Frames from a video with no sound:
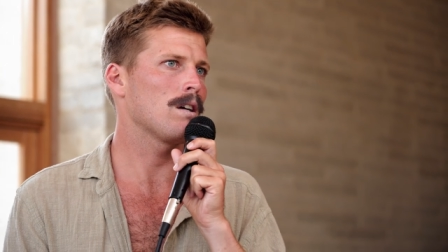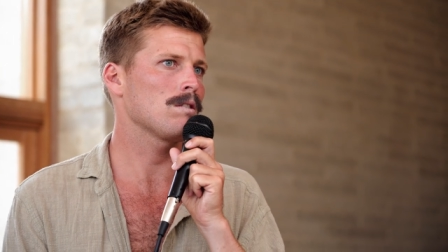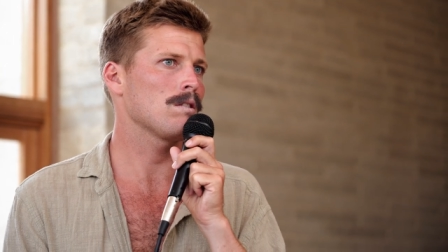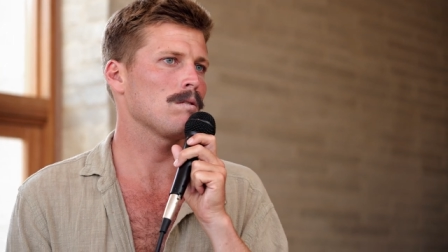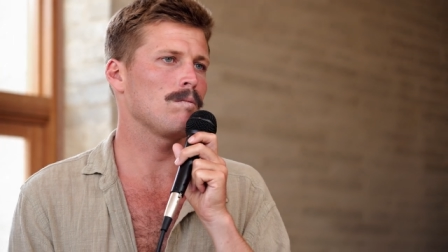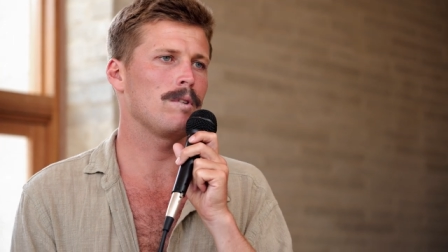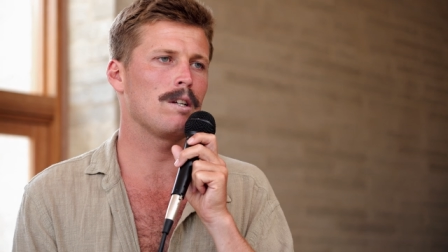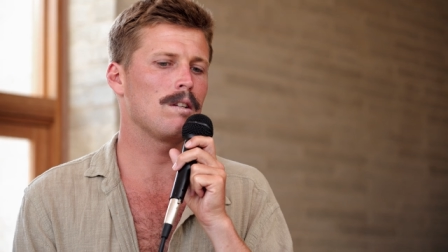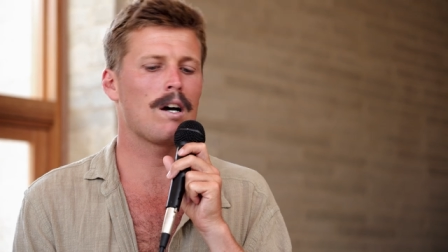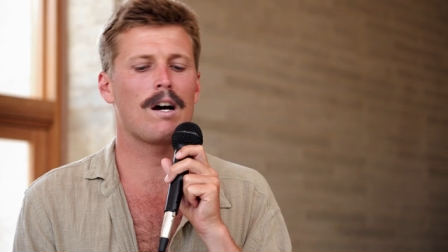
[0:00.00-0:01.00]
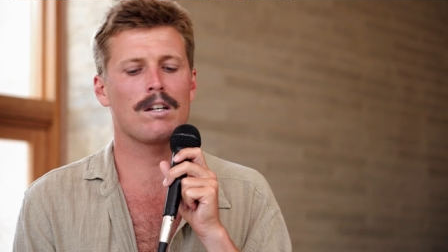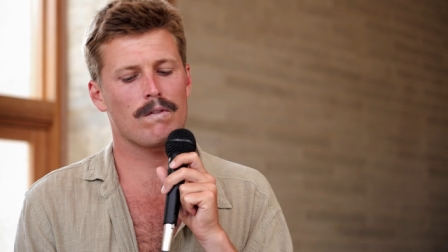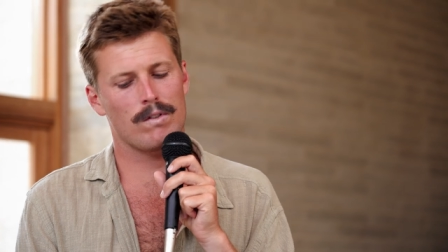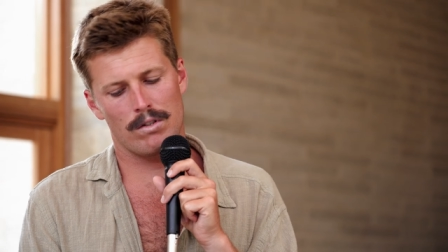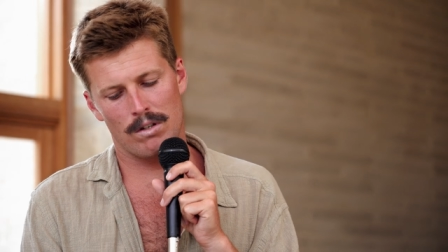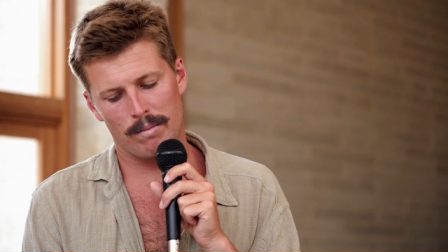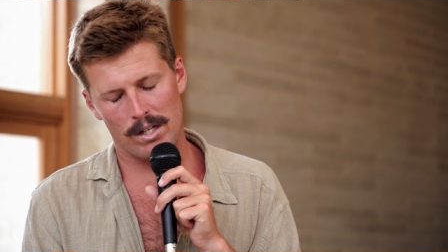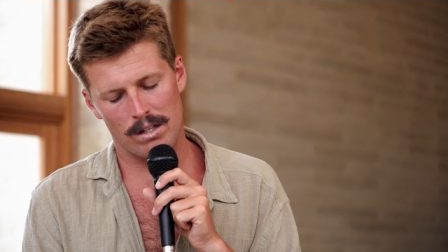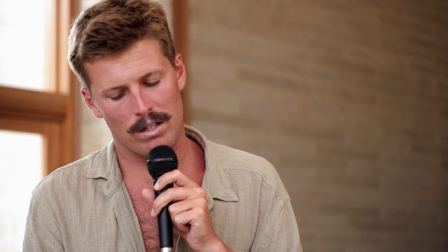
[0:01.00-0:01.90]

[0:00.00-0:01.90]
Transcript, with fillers: ask we can ask for so many